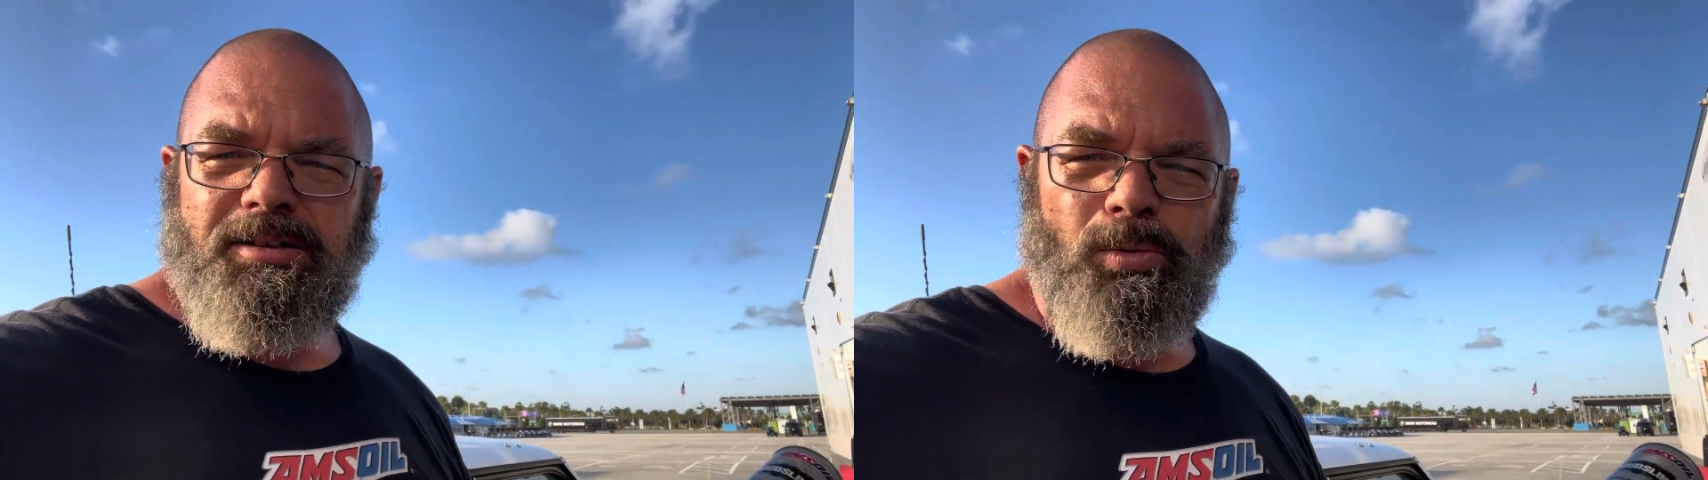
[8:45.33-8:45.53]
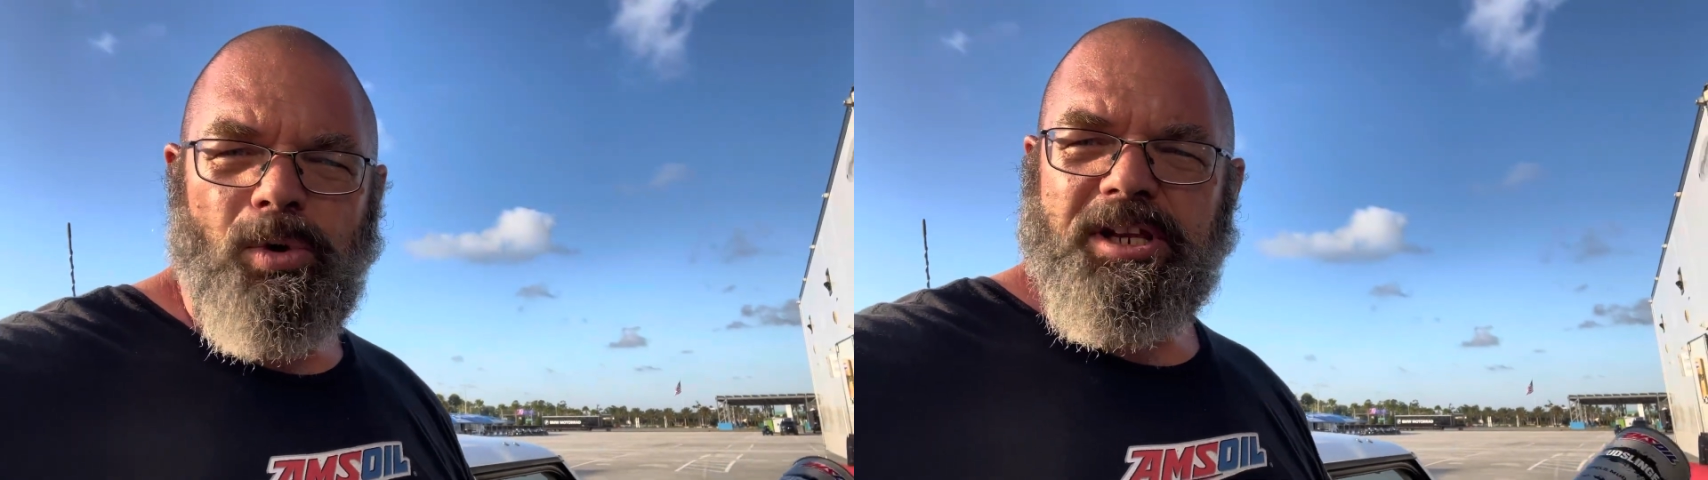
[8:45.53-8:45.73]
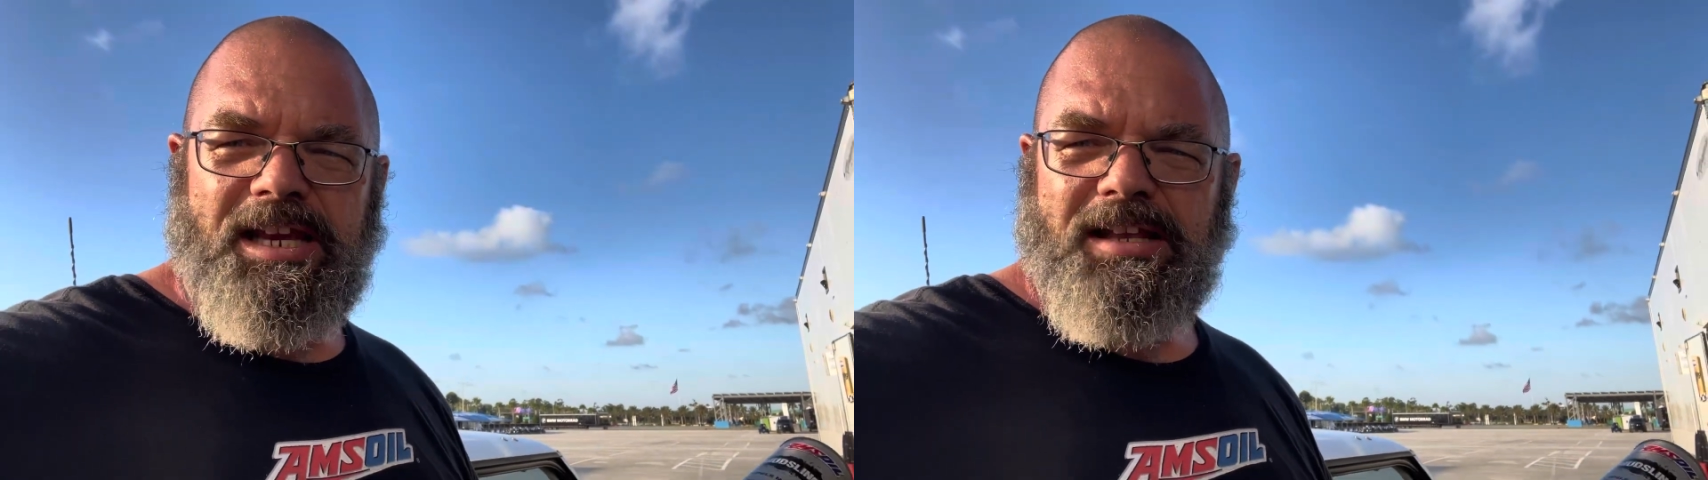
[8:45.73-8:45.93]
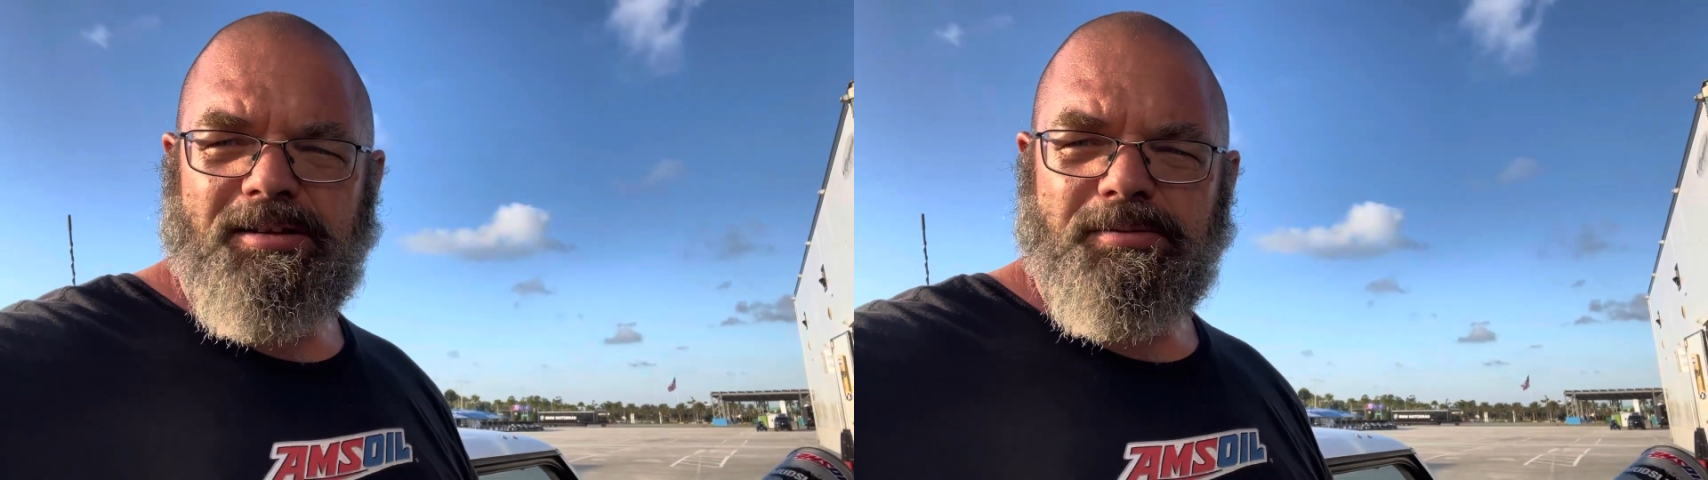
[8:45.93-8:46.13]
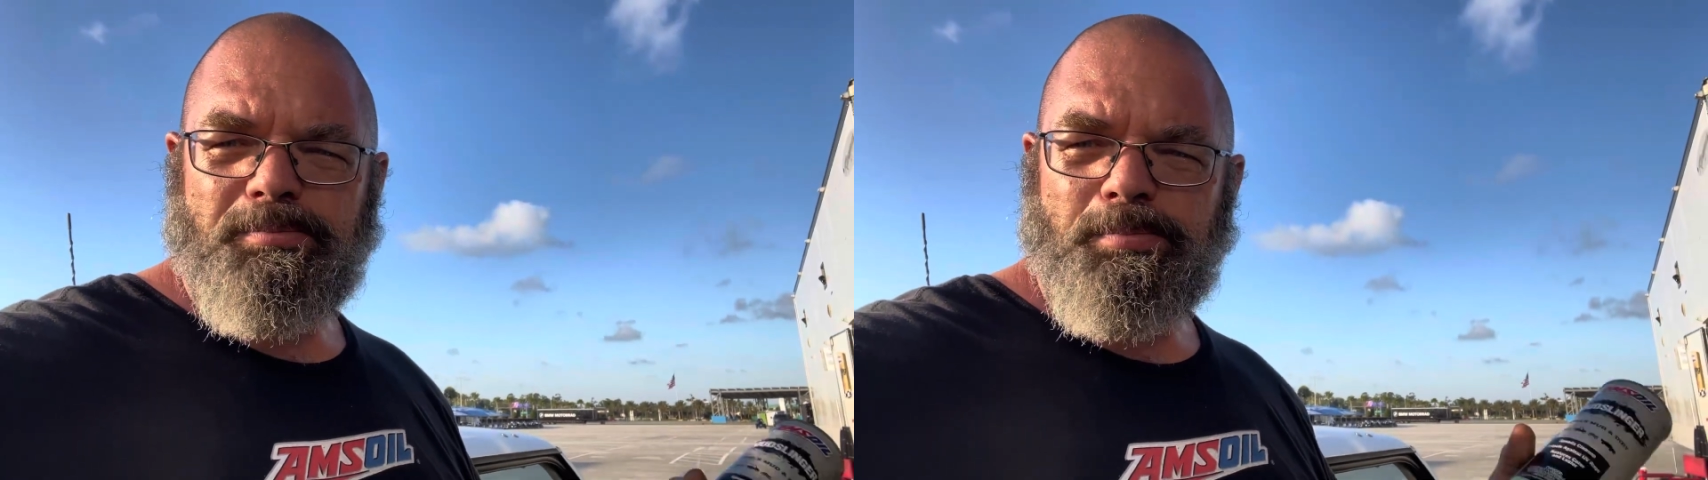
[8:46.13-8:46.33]
1
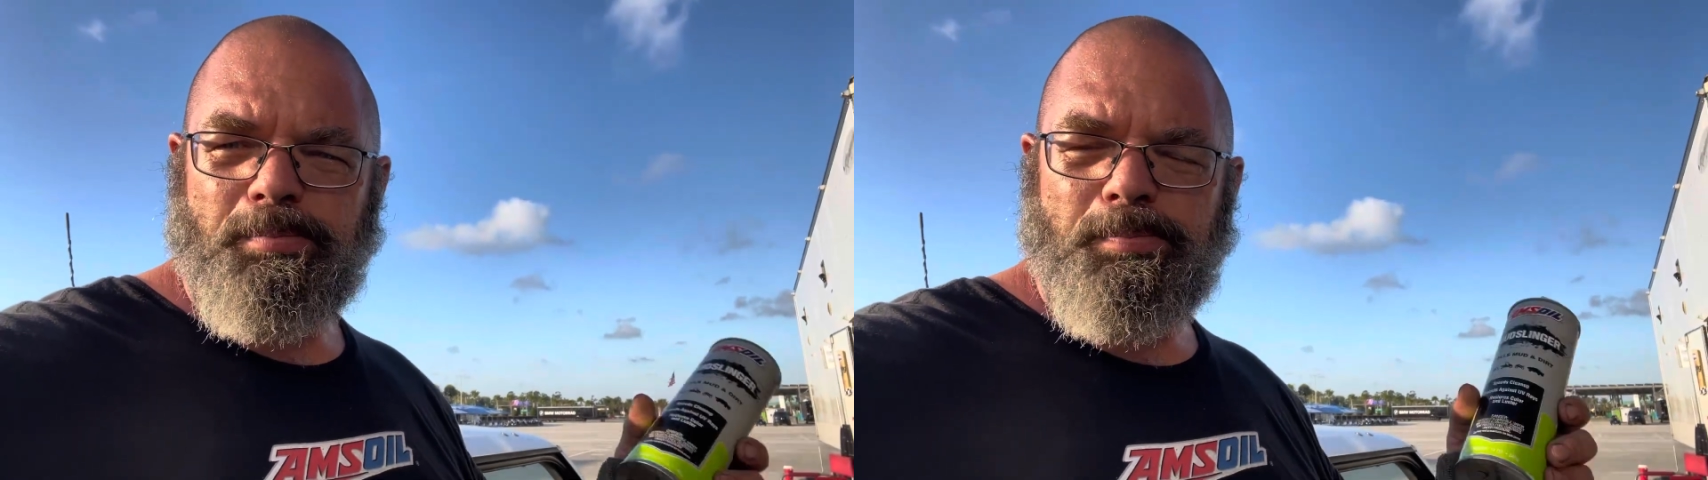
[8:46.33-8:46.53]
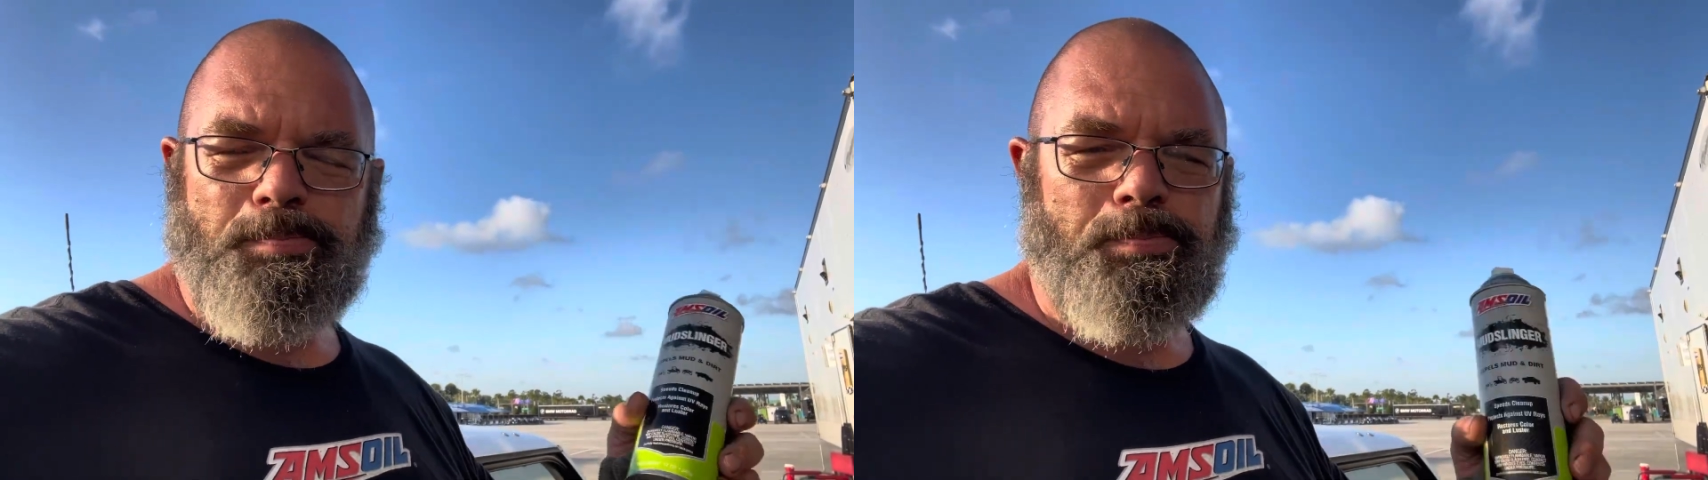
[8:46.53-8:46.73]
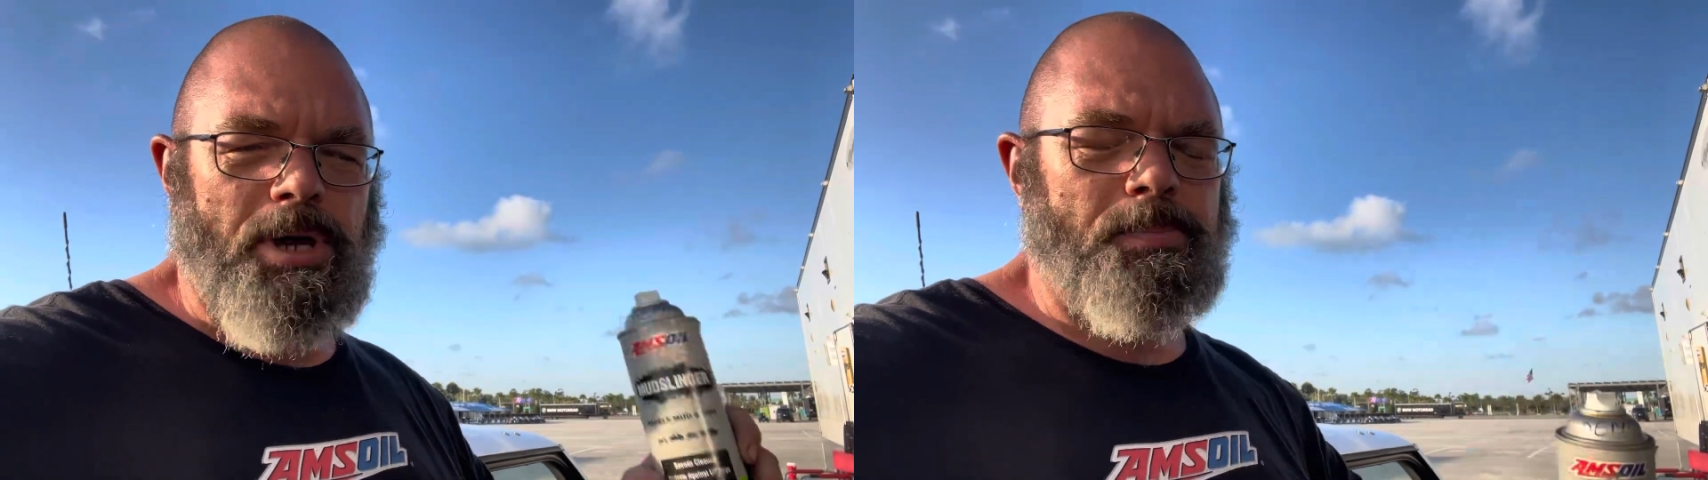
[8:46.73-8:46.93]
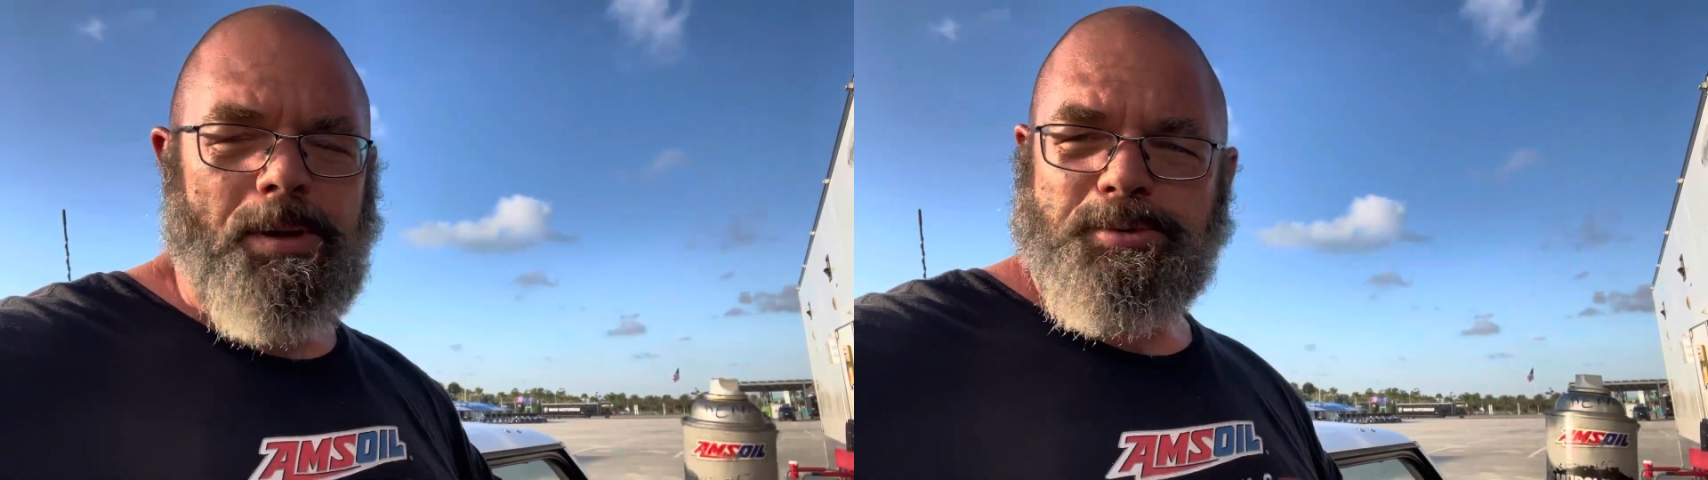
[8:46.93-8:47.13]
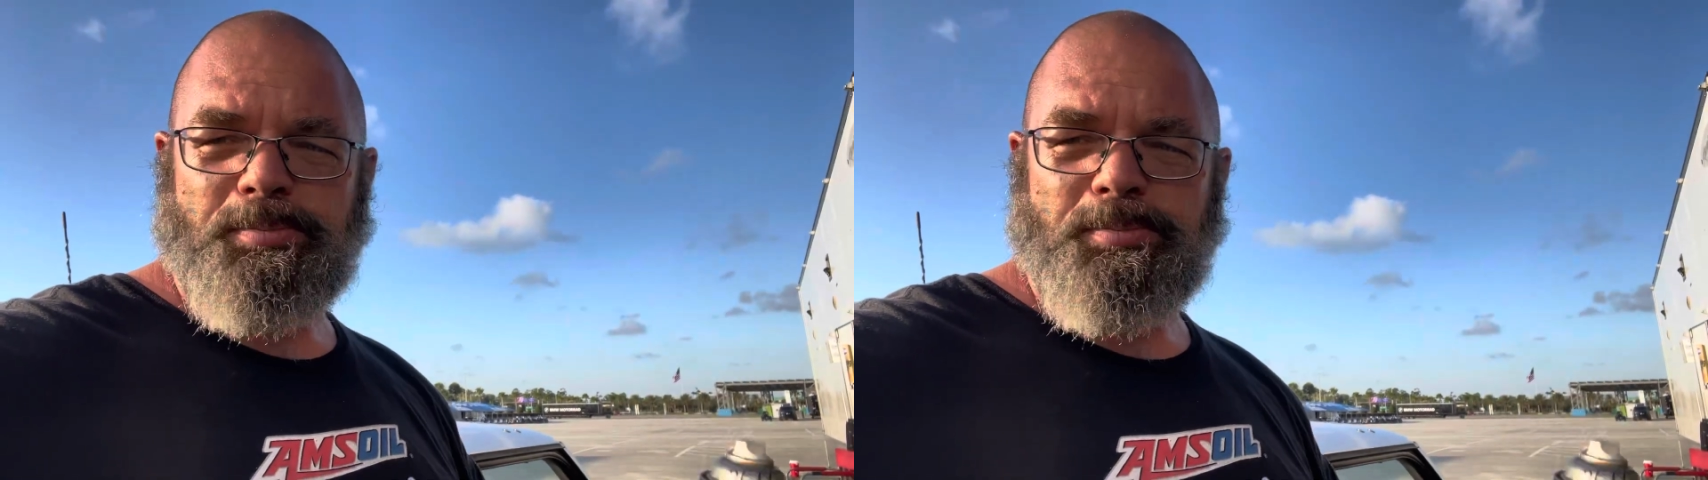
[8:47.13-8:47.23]
gallon pump-up